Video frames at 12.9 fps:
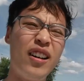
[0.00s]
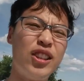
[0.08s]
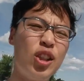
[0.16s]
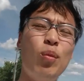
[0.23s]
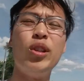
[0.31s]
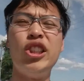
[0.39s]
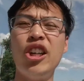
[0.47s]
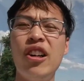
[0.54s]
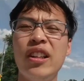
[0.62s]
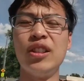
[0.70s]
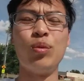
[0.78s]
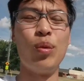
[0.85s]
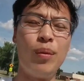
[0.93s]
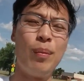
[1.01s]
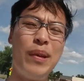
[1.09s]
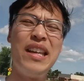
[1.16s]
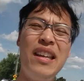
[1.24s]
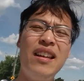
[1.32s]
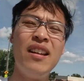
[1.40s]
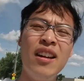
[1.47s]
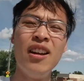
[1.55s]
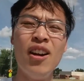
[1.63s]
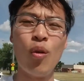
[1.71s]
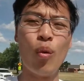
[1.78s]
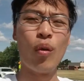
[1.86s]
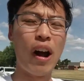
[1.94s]
Someone shared this with me
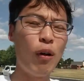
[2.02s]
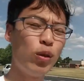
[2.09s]
when I